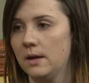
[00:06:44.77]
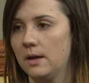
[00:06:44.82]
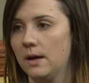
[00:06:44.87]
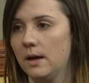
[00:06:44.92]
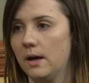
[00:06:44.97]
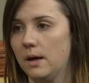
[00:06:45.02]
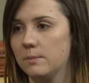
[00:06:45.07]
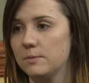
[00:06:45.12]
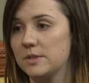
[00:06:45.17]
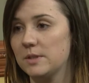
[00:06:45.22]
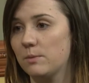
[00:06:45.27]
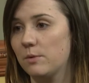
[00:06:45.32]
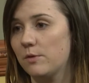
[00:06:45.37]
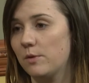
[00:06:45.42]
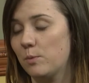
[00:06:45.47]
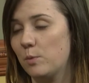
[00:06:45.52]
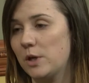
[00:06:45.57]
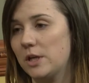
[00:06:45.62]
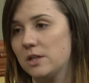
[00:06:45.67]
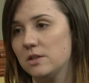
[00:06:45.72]
um, some of
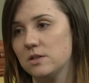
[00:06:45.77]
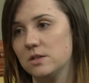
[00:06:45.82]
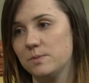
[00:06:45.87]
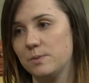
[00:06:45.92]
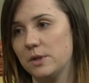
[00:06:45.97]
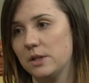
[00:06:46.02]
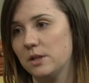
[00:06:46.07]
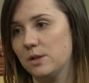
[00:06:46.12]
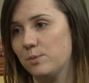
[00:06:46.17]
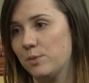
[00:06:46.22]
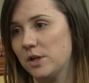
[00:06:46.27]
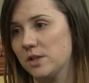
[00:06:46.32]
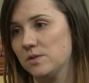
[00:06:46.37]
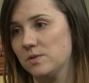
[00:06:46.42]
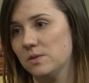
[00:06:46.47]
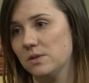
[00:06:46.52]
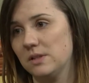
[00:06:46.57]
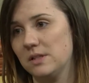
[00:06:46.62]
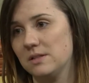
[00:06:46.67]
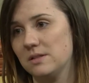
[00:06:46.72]
them we can just put into press
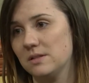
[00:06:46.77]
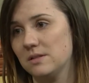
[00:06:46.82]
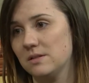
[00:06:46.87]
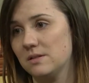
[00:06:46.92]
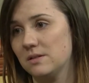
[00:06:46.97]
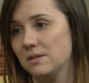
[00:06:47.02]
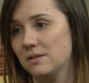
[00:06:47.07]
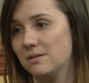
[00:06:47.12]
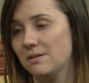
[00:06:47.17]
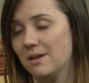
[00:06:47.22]
releases and,